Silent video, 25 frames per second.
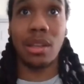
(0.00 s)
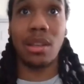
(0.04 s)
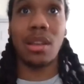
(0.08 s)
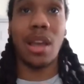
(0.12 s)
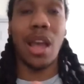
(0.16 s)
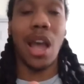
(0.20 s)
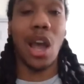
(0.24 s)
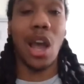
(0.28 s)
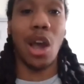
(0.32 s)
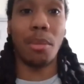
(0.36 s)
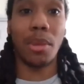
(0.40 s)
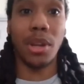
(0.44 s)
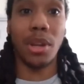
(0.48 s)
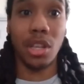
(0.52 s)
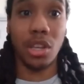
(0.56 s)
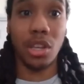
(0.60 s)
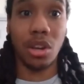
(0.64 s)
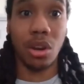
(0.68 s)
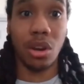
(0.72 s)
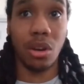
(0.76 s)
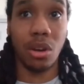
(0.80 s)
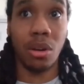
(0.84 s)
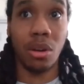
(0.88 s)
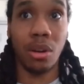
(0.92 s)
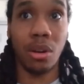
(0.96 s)
how many
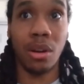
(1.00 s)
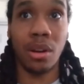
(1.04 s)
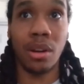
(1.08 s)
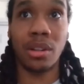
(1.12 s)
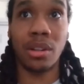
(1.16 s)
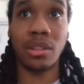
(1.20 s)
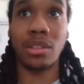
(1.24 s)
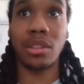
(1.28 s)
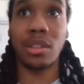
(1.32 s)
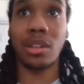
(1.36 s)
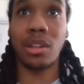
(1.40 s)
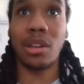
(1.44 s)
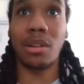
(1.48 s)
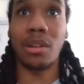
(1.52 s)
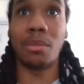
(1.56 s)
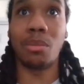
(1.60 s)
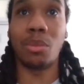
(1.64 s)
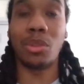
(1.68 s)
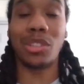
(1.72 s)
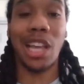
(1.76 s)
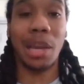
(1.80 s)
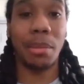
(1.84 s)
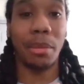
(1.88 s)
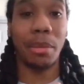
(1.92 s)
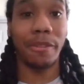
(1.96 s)
cards,
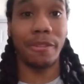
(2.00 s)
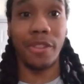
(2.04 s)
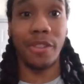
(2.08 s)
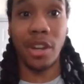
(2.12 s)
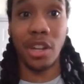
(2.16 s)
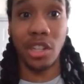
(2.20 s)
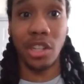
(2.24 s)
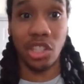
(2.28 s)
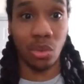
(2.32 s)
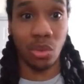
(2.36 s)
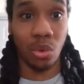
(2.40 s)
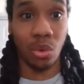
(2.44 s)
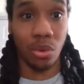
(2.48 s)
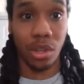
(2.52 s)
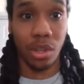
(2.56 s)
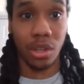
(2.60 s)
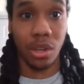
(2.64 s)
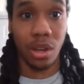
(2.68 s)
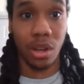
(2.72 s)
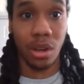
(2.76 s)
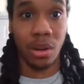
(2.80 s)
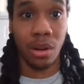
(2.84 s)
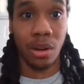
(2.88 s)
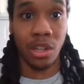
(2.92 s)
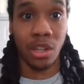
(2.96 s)
what type of finishes on the
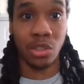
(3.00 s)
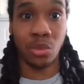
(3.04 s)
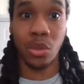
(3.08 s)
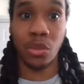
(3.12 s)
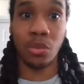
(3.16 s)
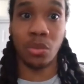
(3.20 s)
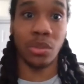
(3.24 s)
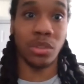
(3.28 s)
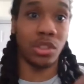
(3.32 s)
cards, whether